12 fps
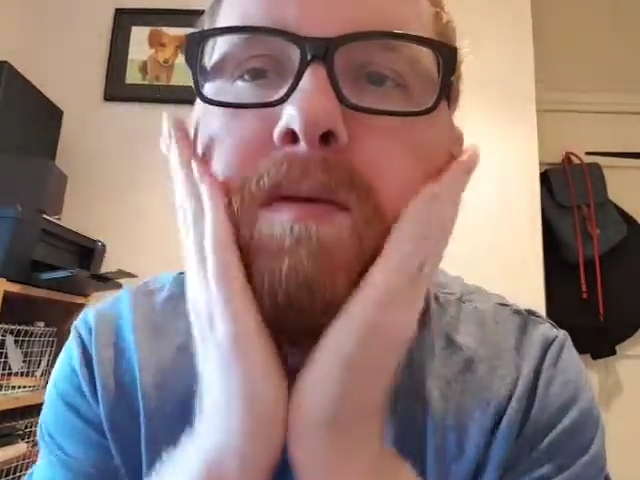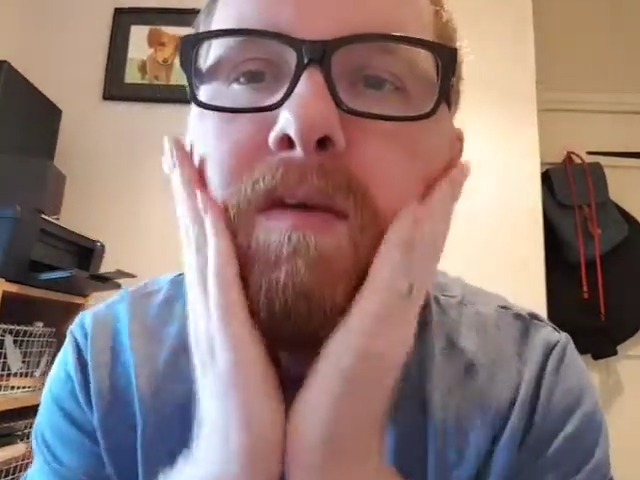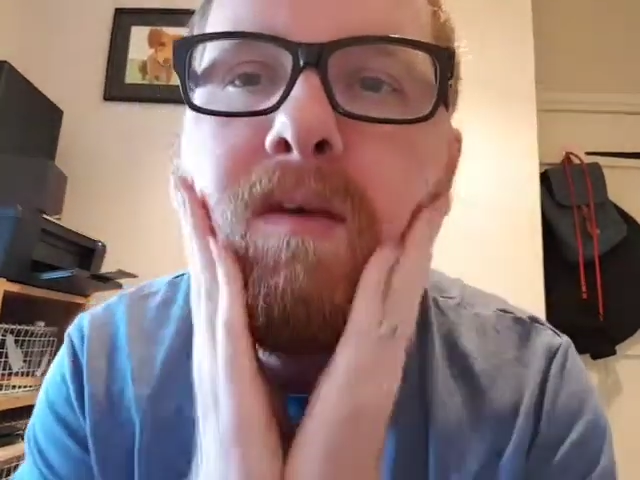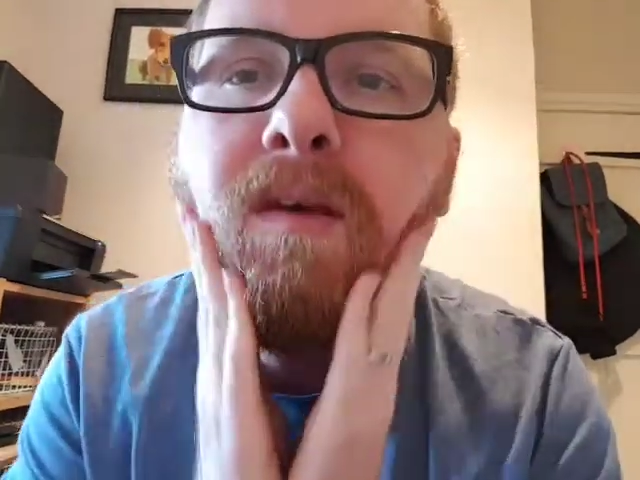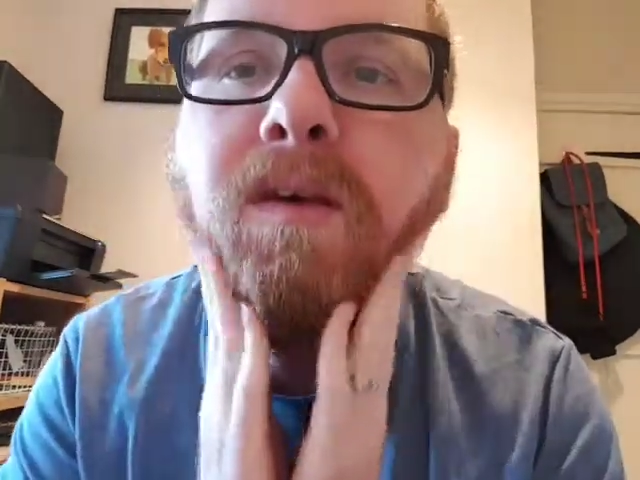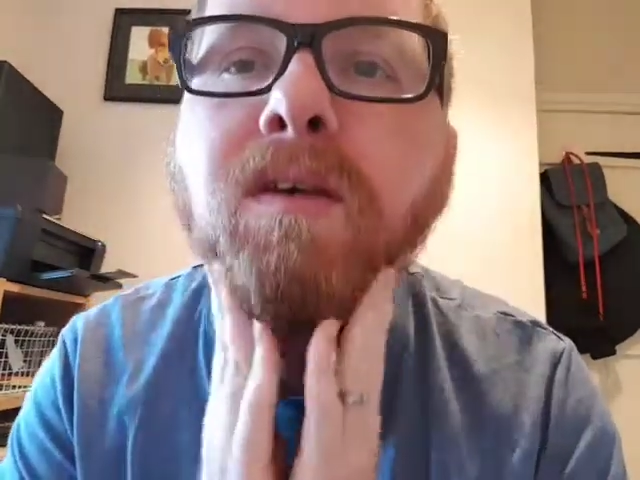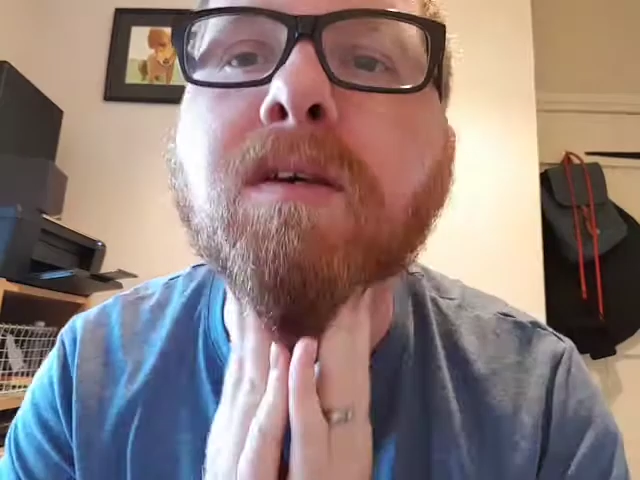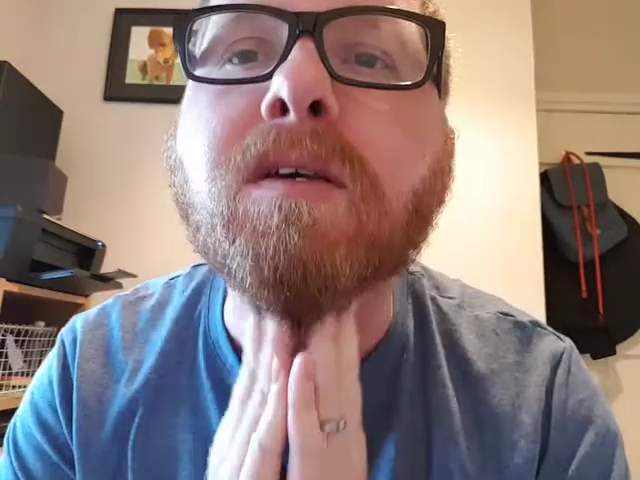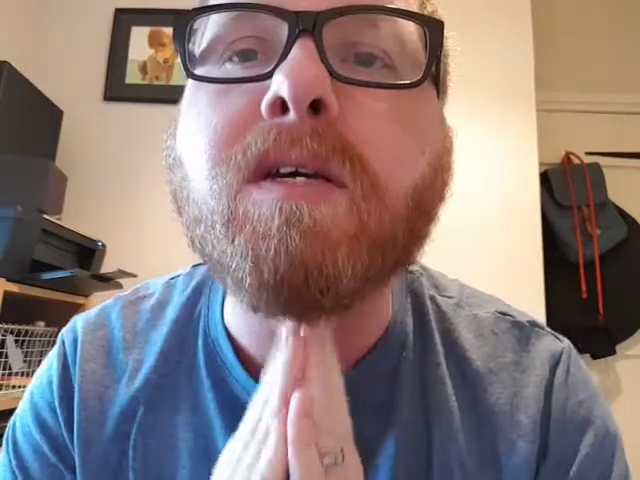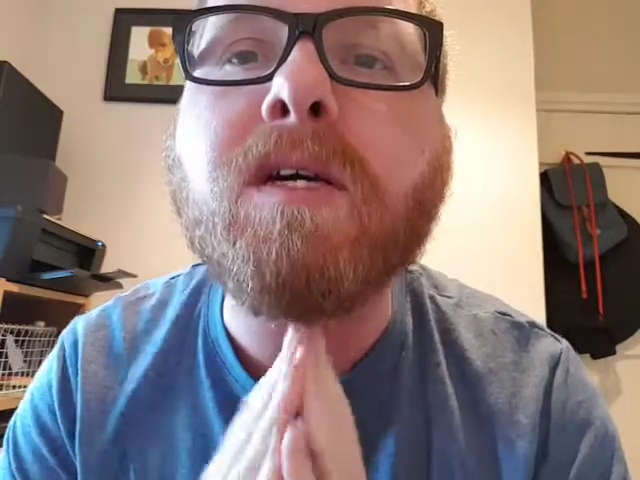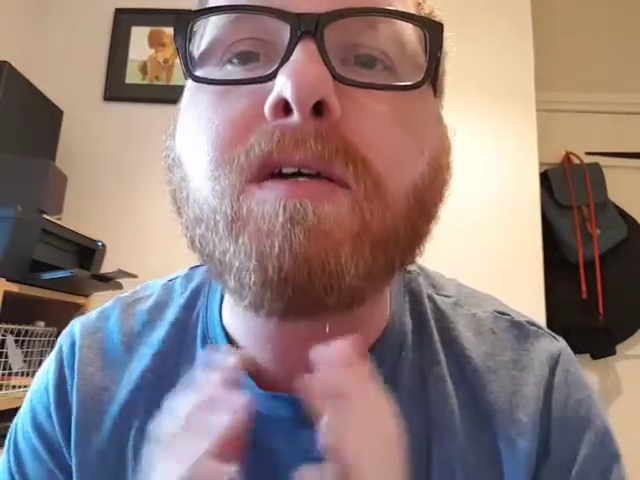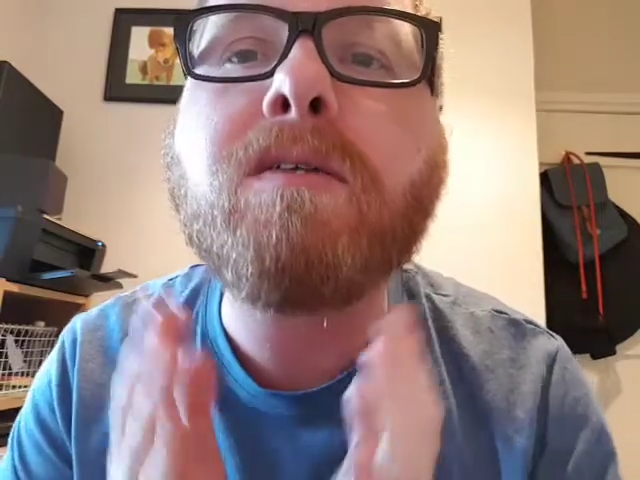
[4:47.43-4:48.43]
There you
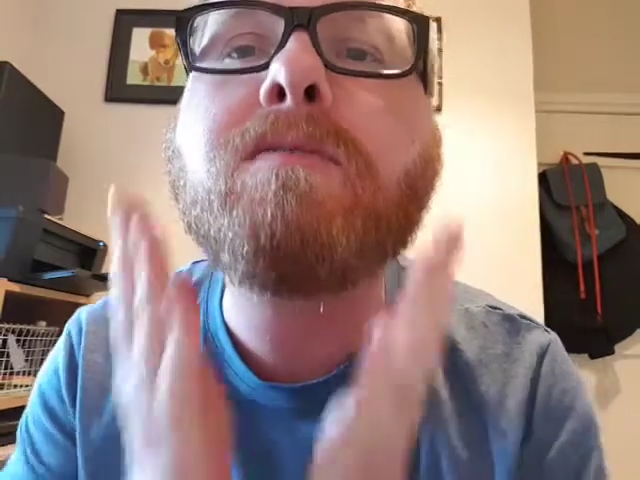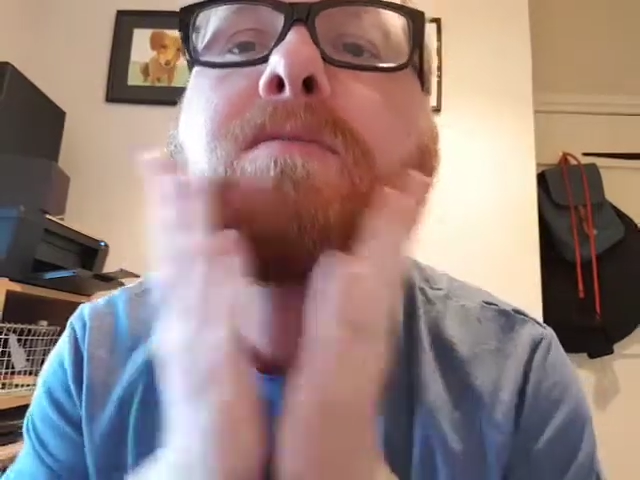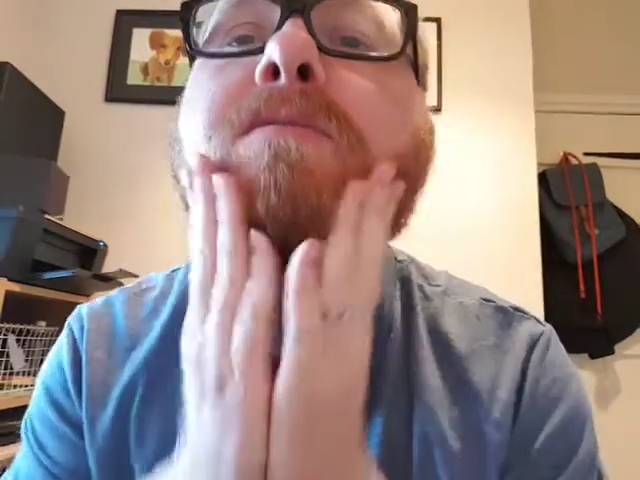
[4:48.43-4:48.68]
go.